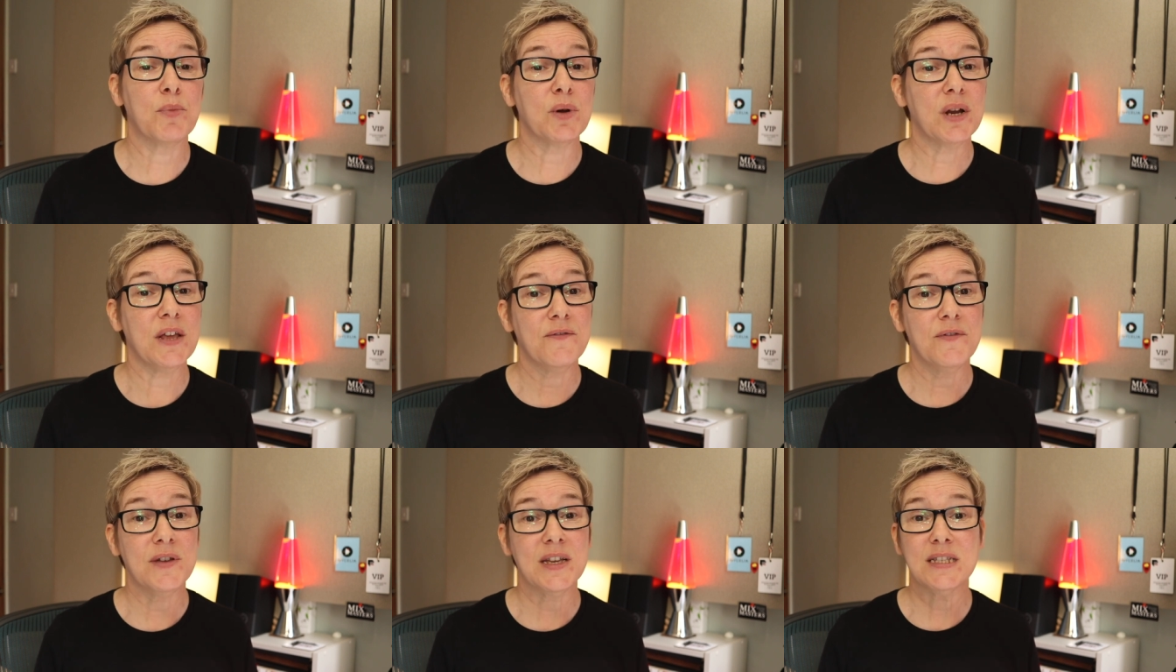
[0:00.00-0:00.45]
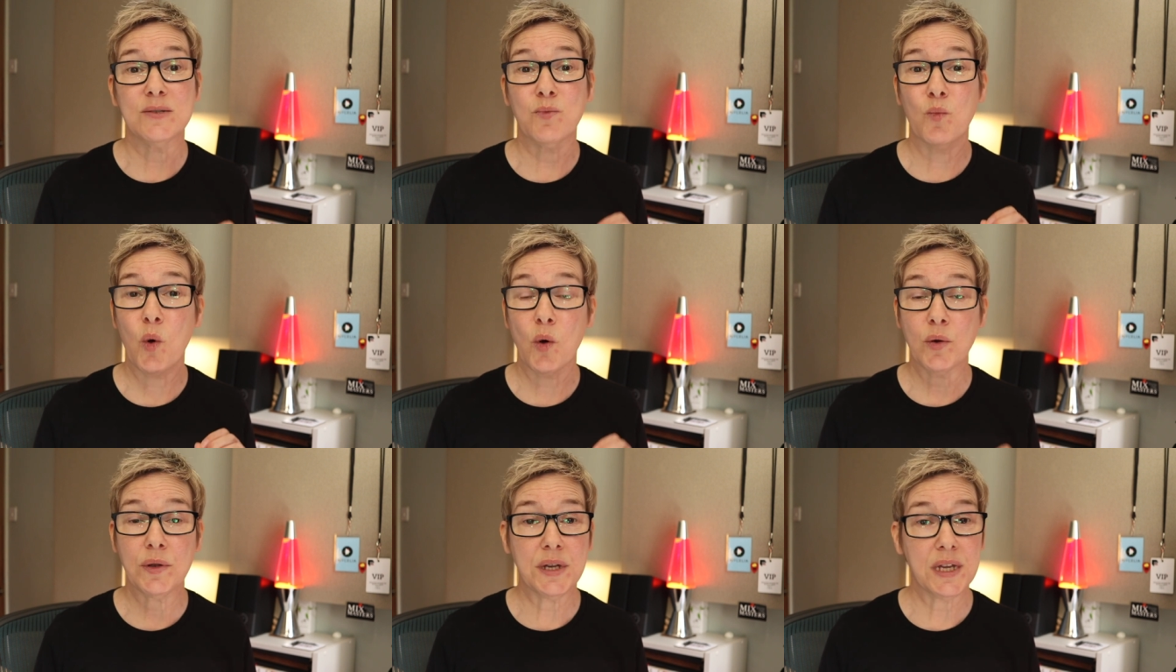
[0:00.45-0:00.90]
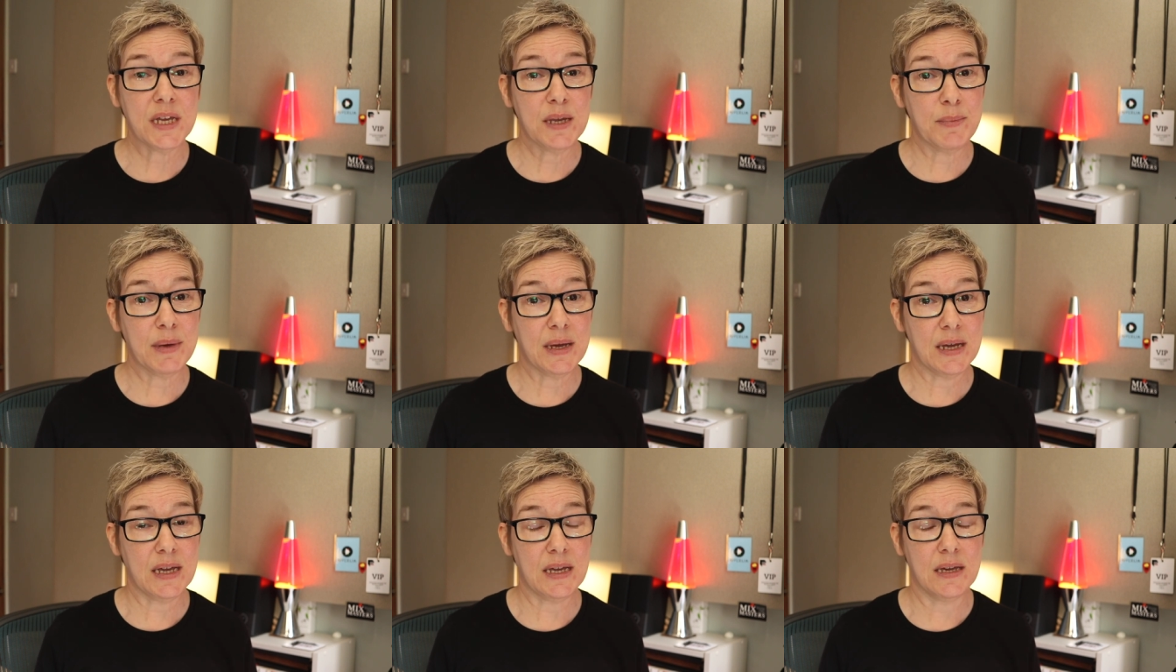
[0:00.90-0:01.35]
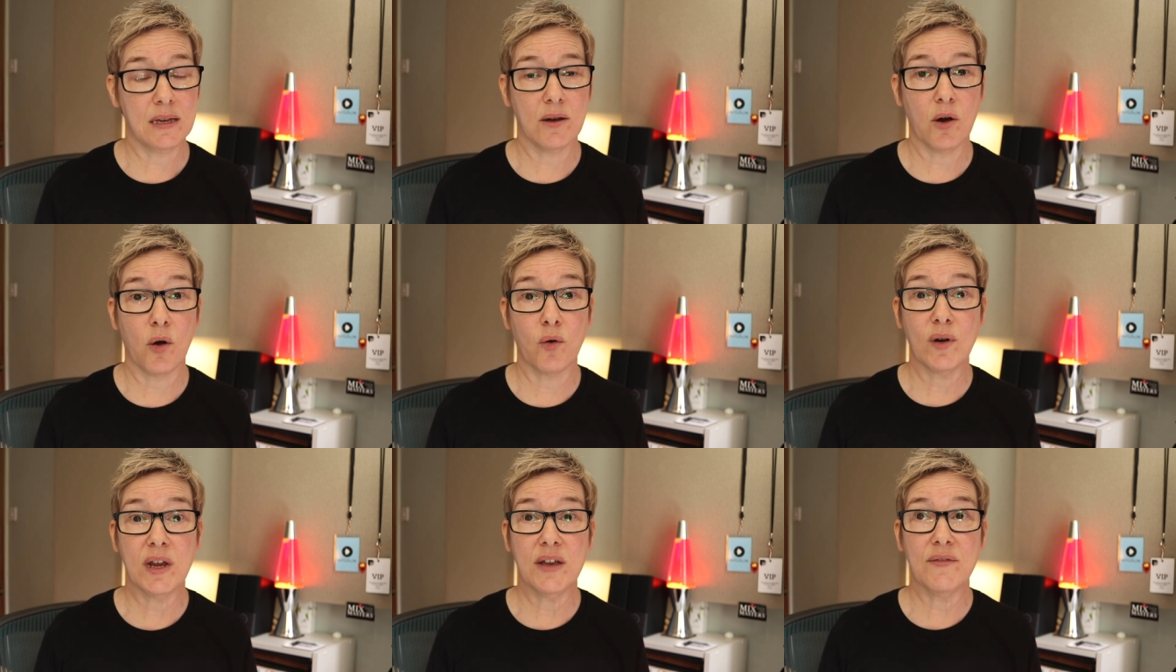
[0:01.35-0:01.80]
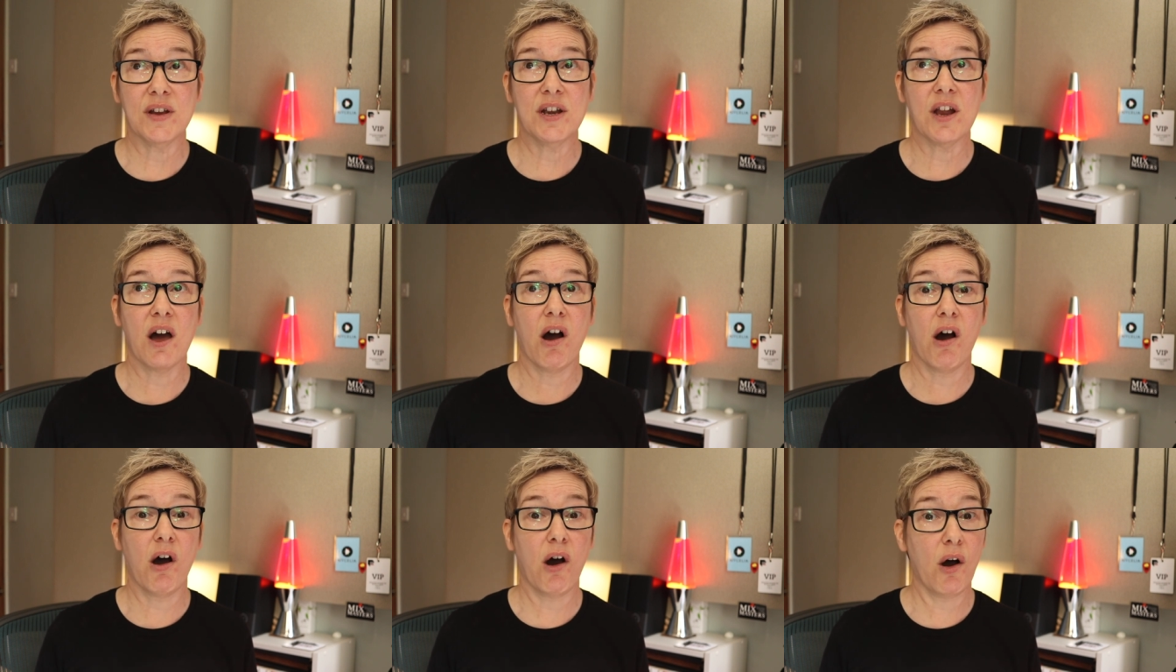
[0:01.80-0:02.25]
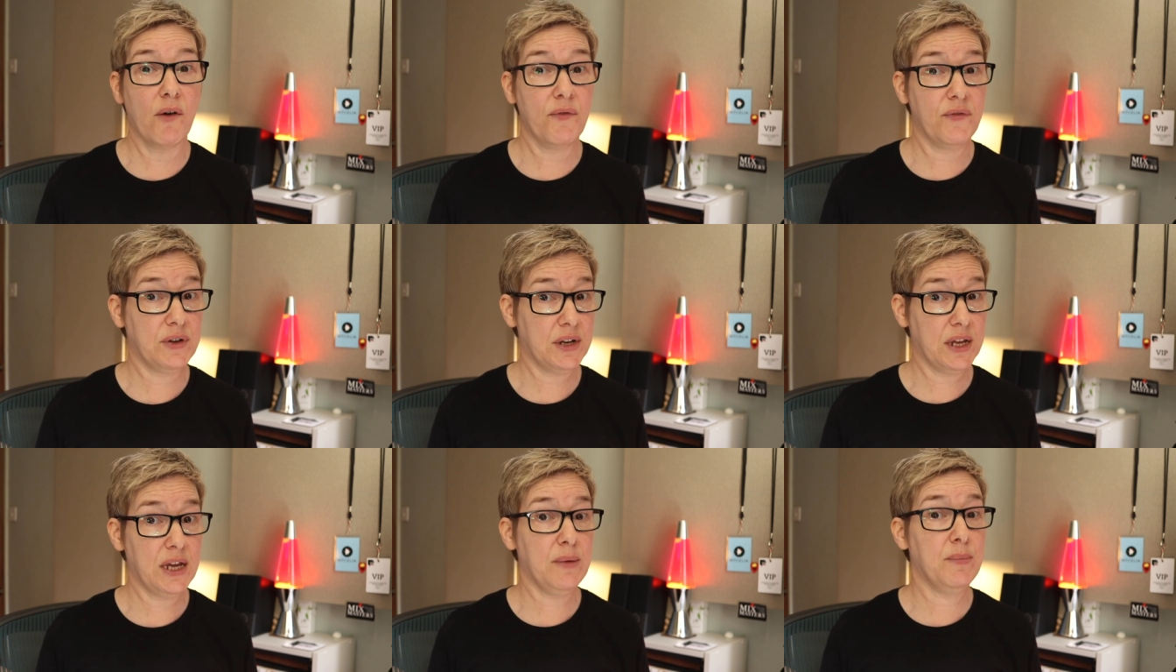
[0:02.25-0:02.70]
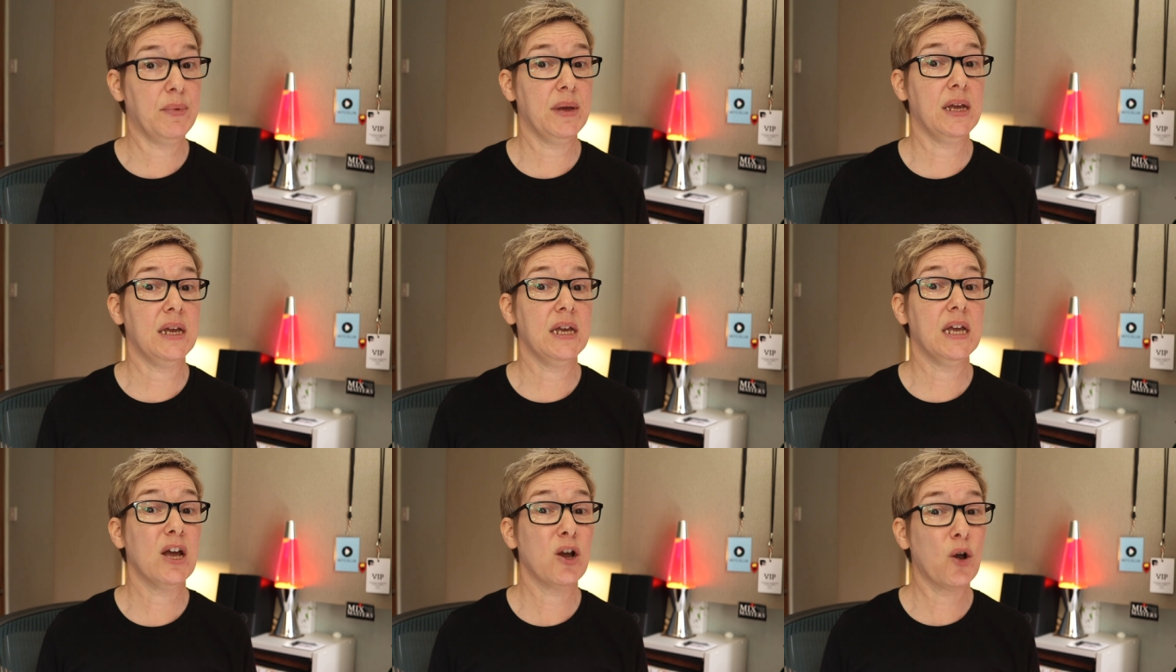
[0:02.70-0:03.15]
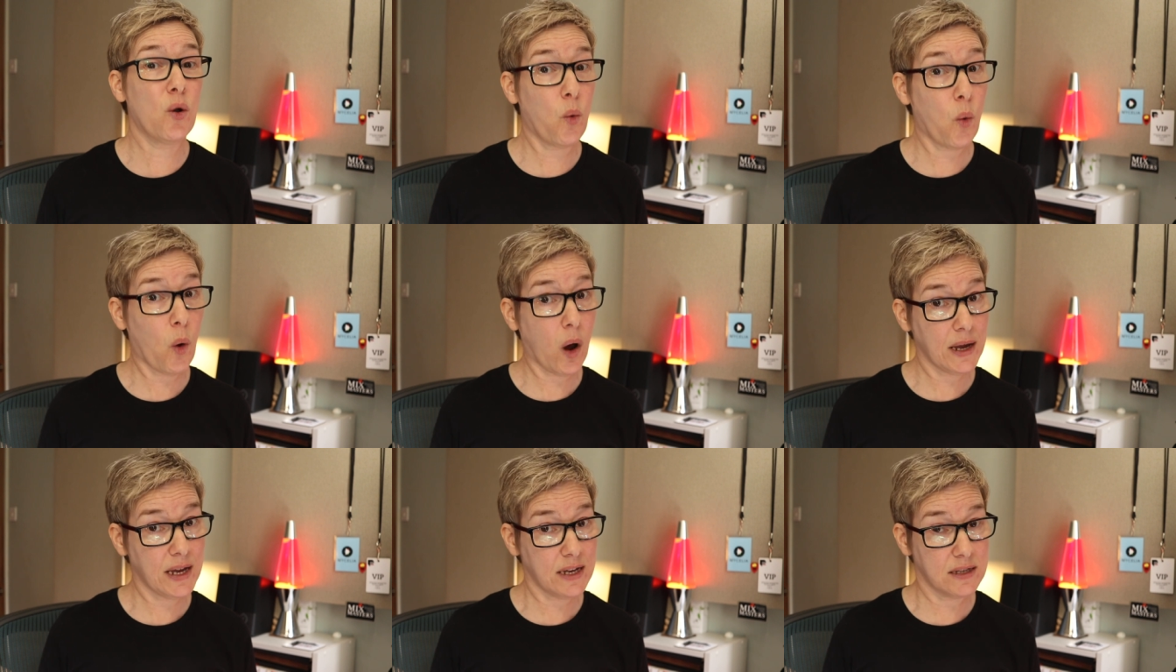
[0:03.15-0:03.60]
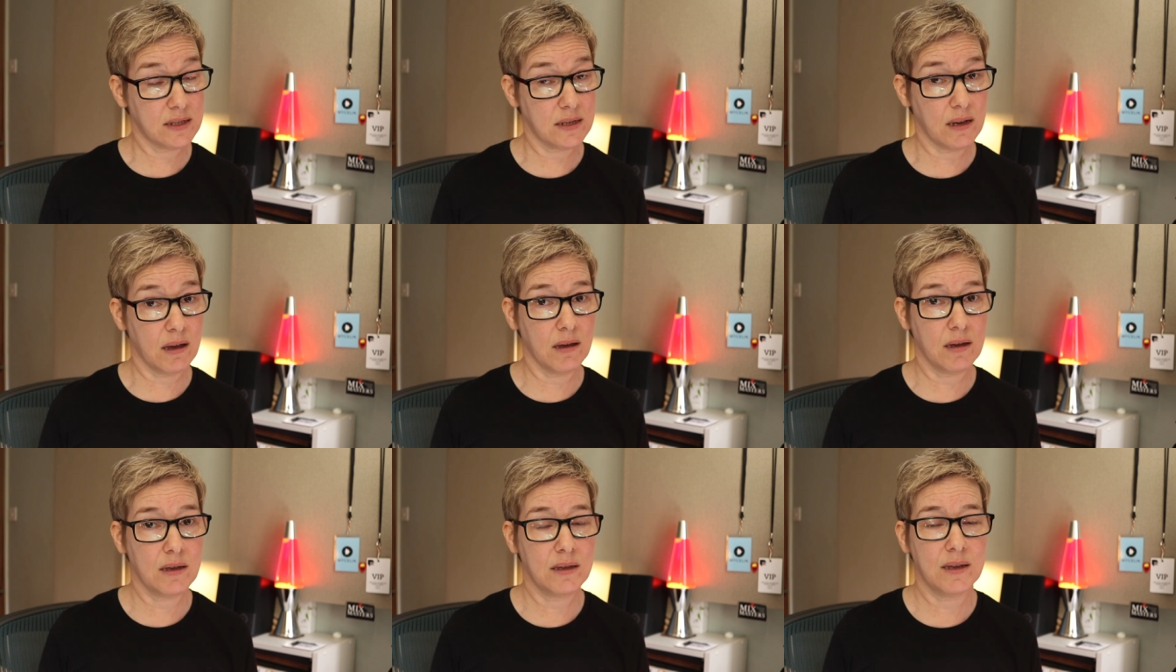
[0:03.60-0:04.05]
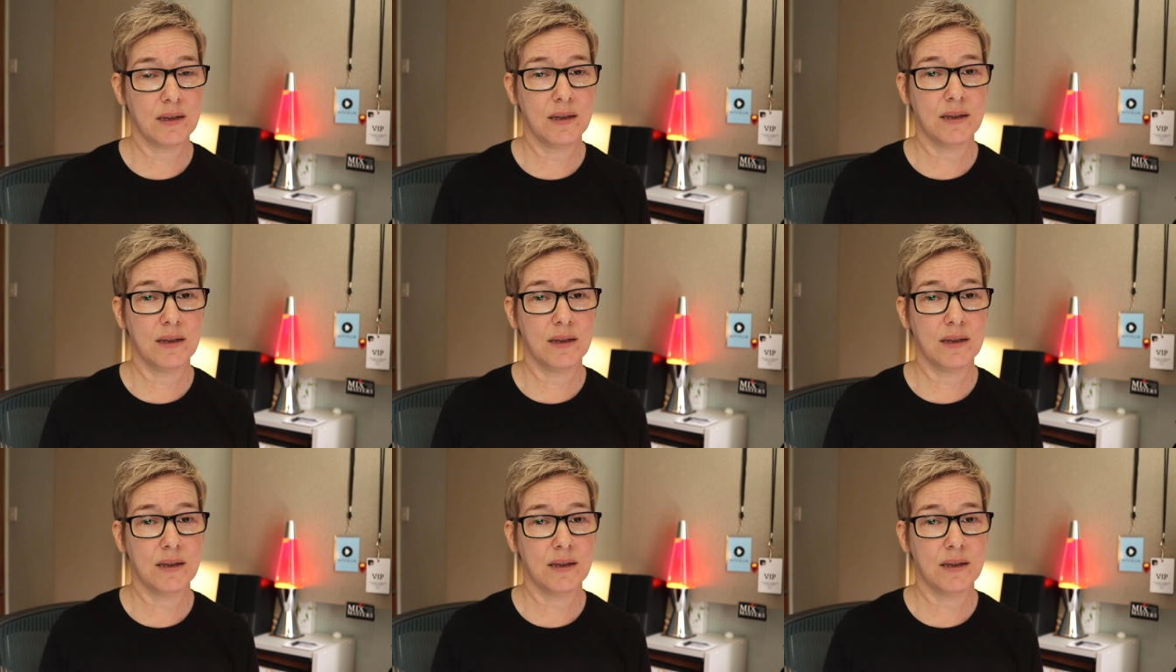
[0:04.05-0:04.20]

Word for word: but if it's 1 dB or even half a dB quieter,